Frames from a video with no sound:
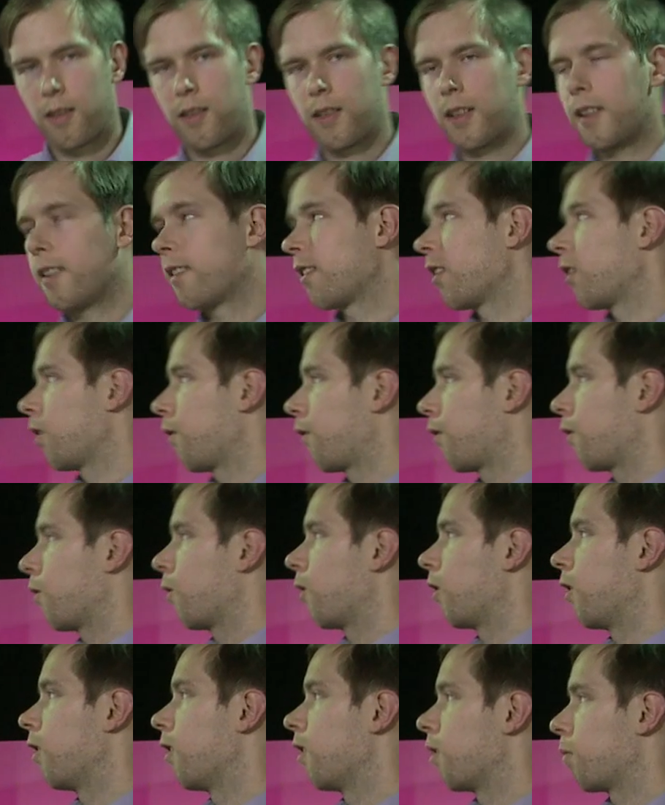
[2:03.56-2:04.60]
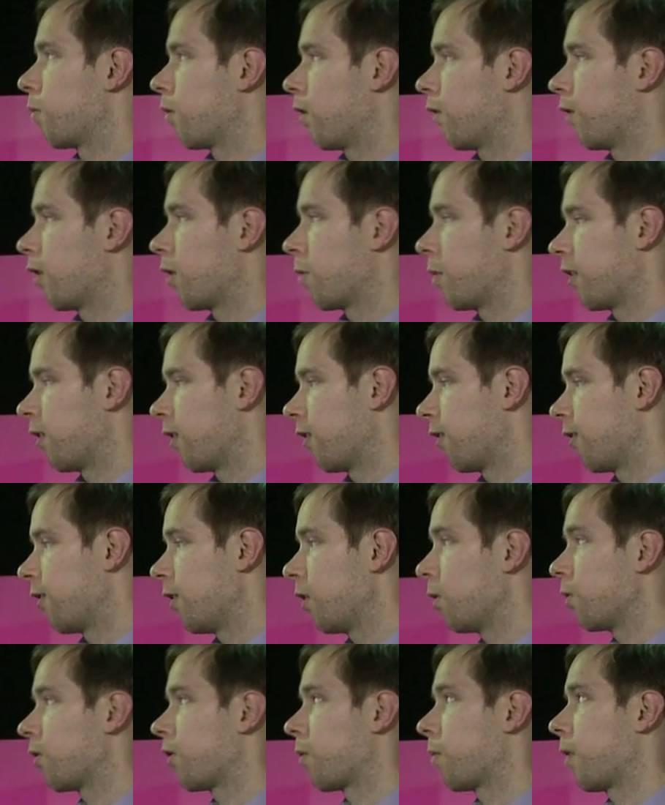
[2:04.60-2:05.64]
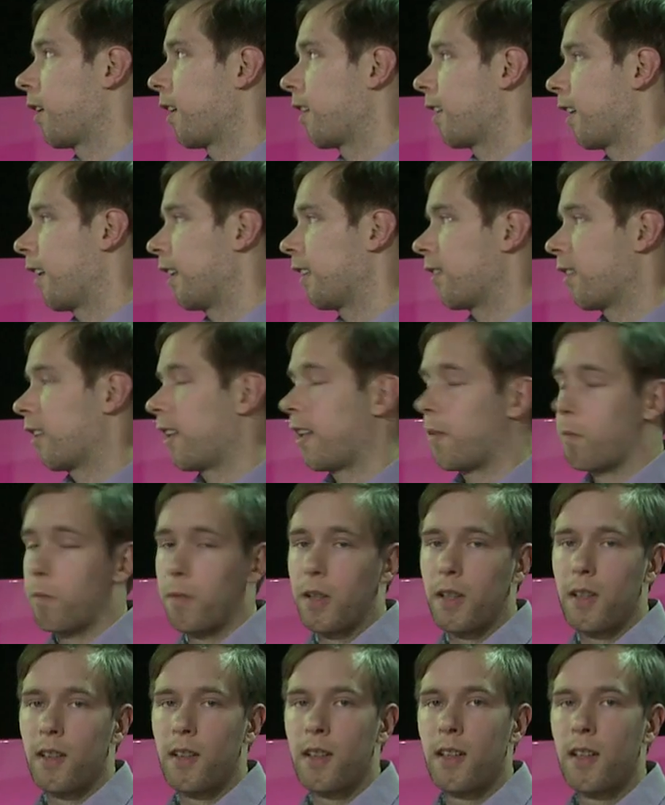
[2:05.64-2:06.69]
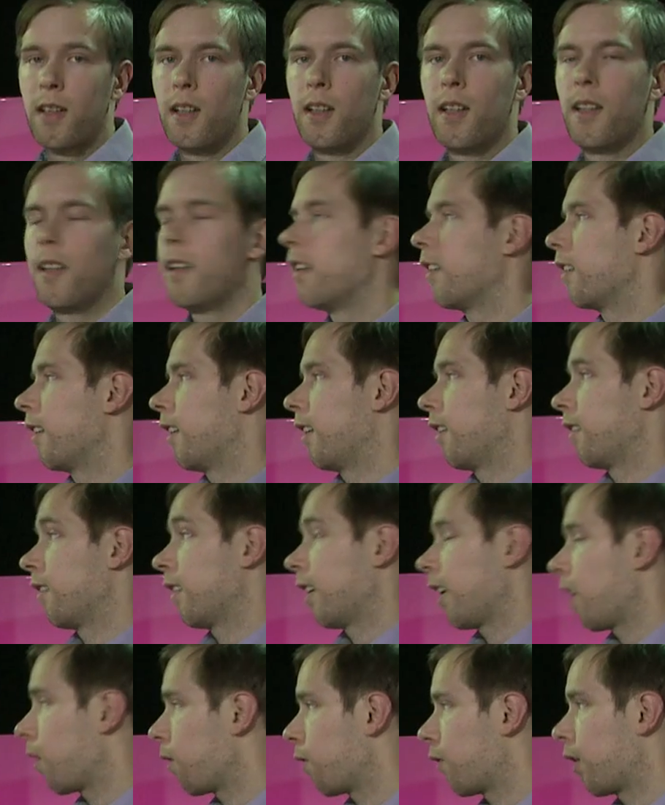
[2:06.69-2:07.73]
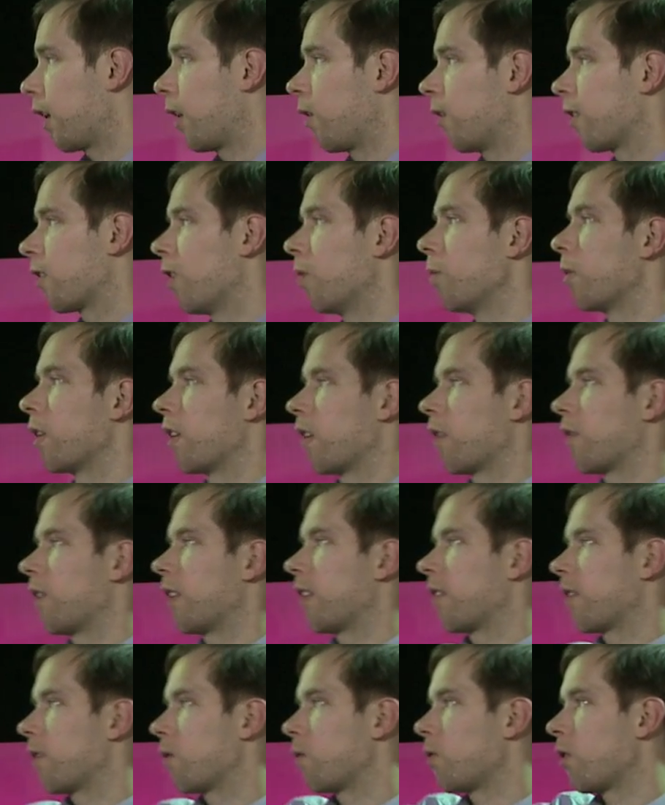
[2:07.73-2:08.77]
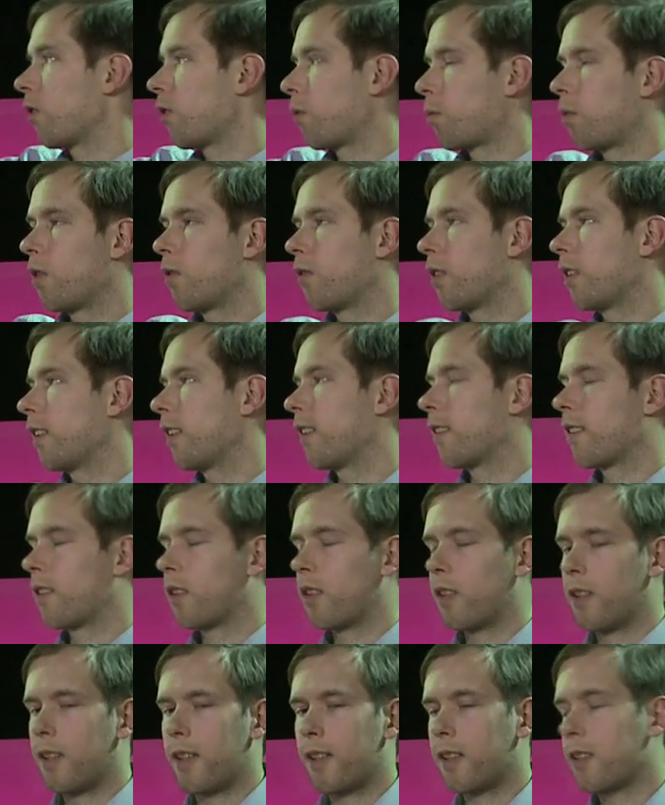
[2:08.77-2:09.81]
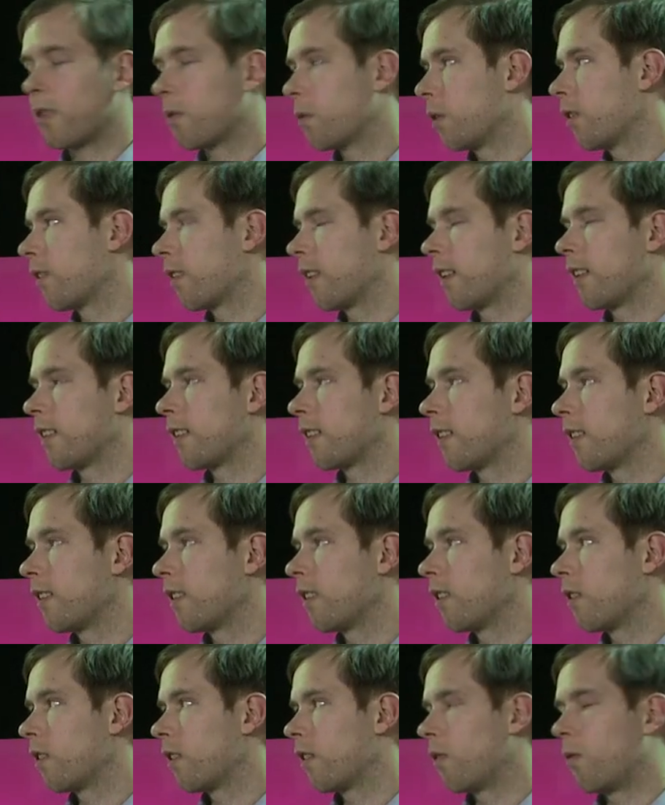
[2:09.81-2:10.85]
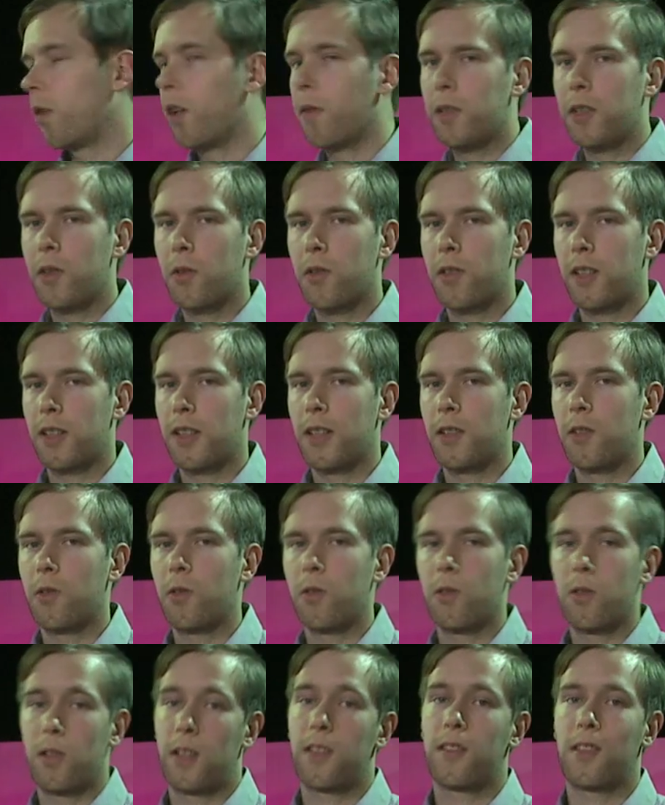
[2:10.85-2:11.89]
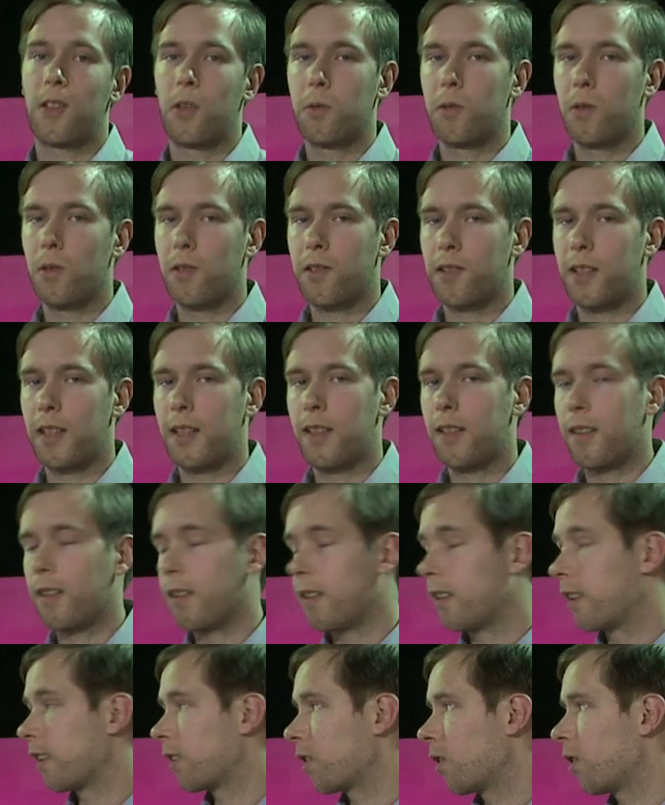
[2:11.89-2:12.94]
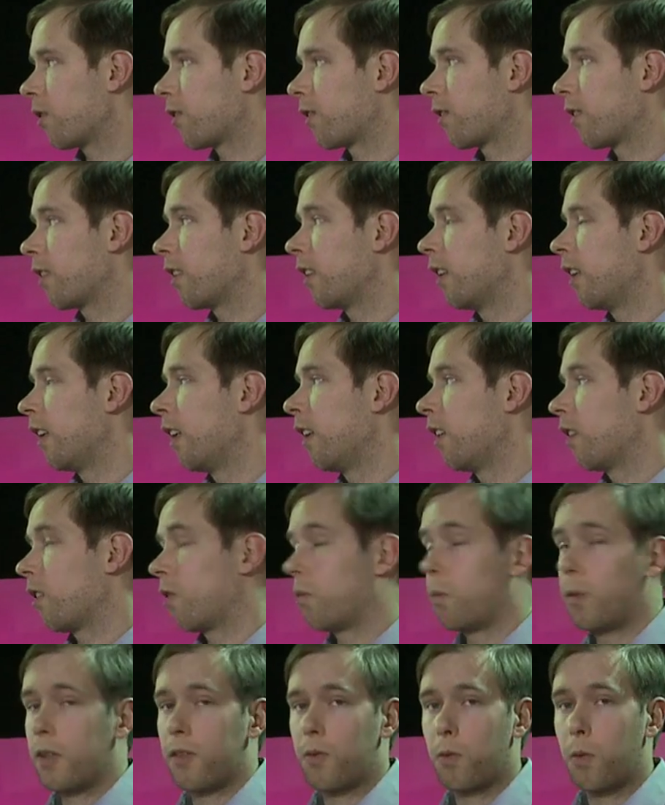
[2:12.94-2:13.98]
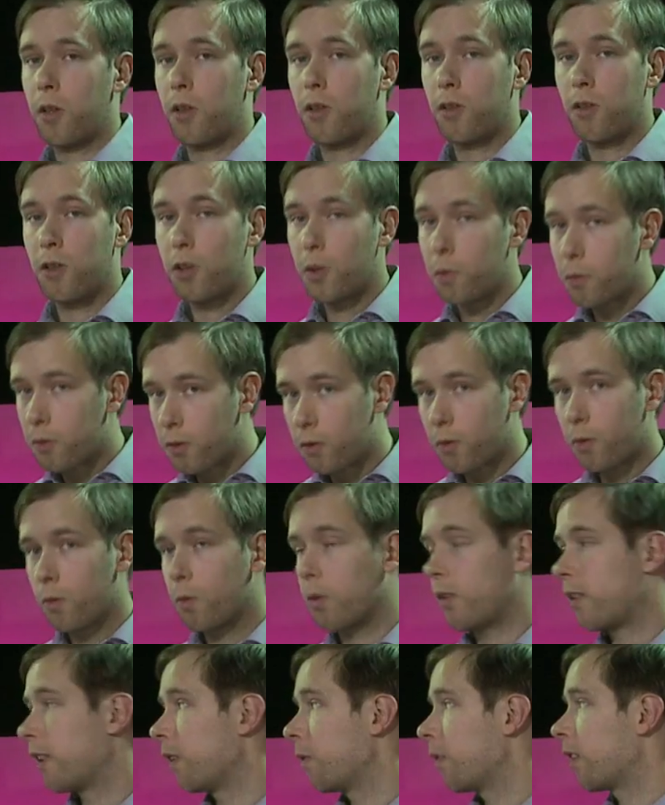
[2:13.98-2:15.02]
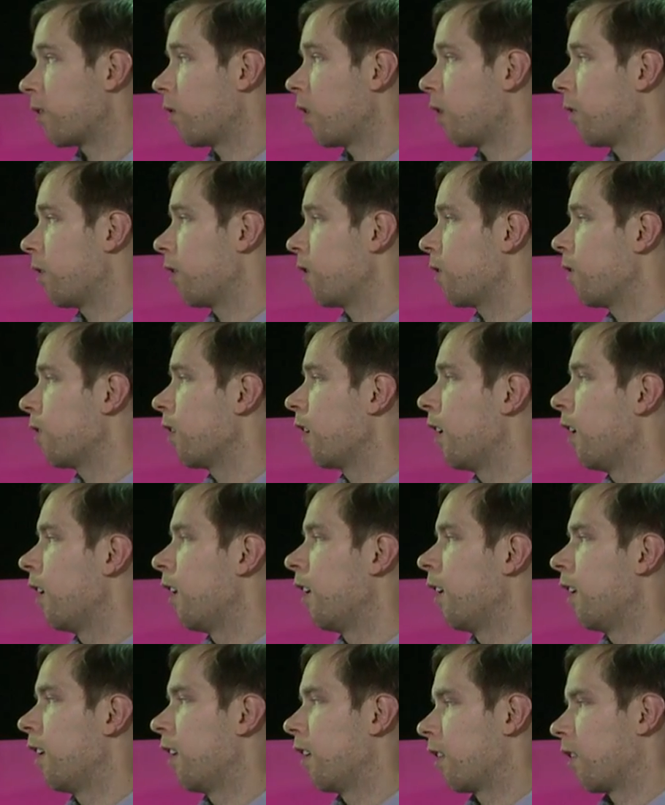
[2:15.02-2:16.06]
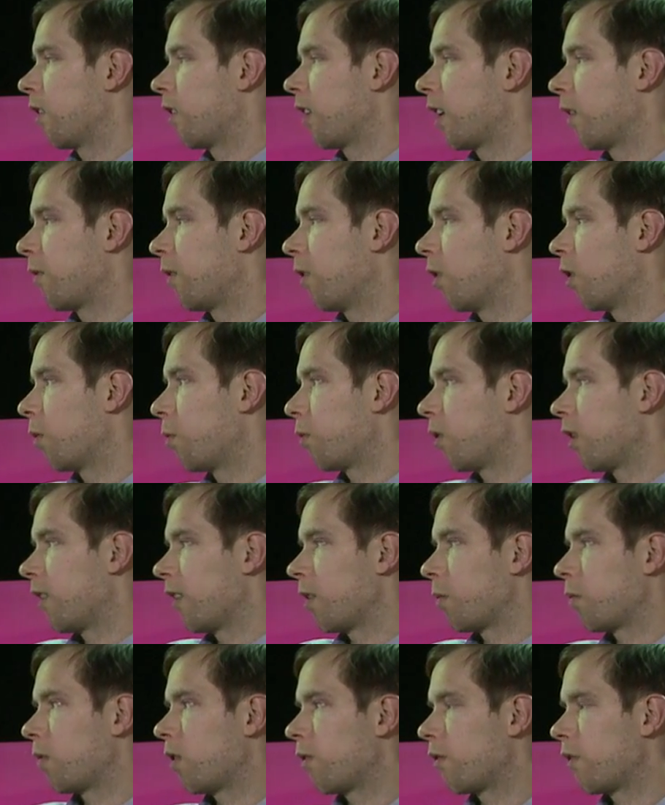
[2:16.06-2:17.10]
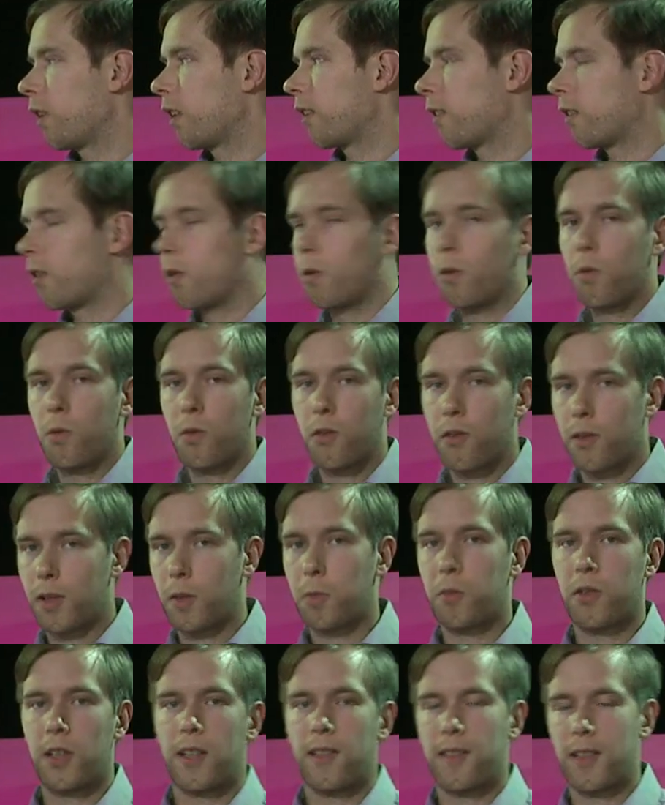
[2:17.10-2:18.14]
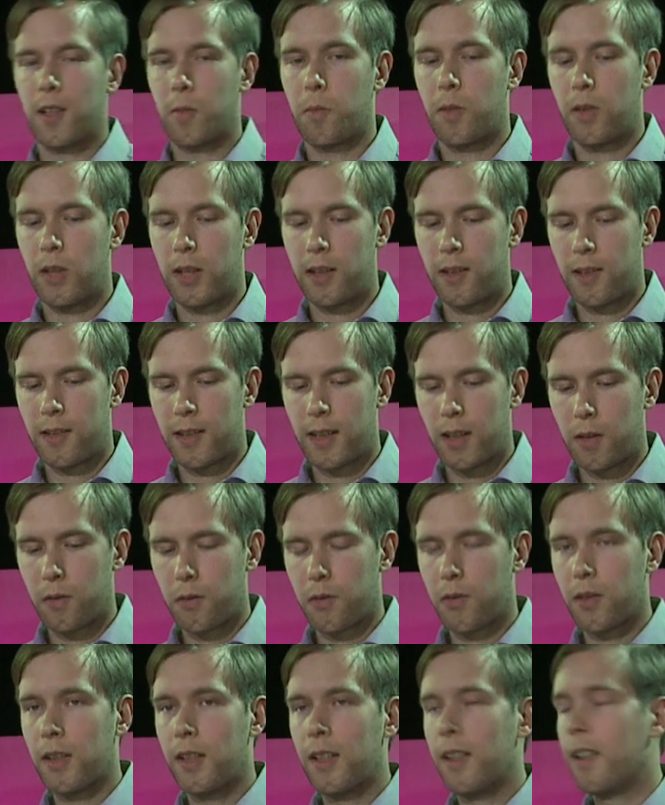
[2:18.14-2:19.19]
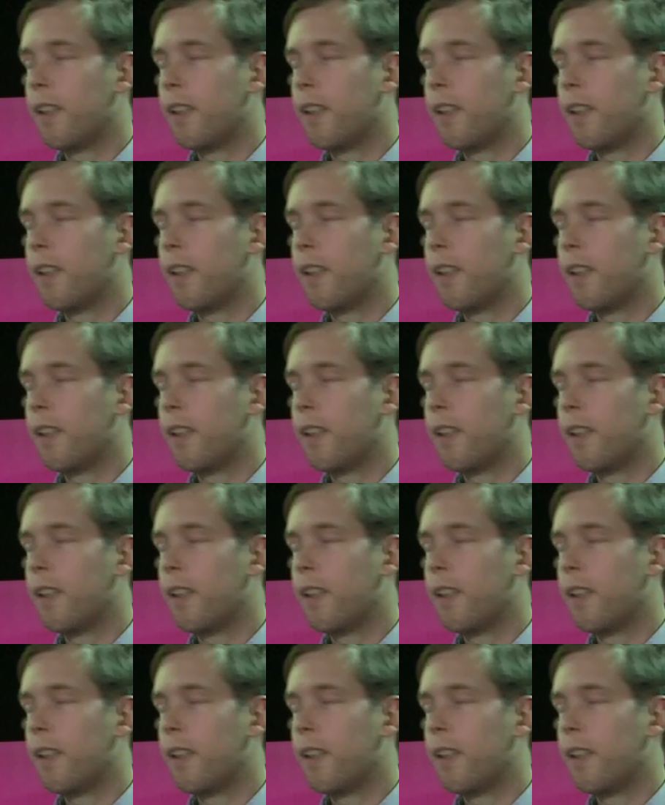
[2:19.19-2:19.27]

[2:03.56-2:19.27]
these are the four profit measures used by H&M, and they are fairly common, I think. So gross profit is like when you take the revenues and then you exclude all costs which were used to receive that revenue. Then you have the operating profit, you subtract some other stuff,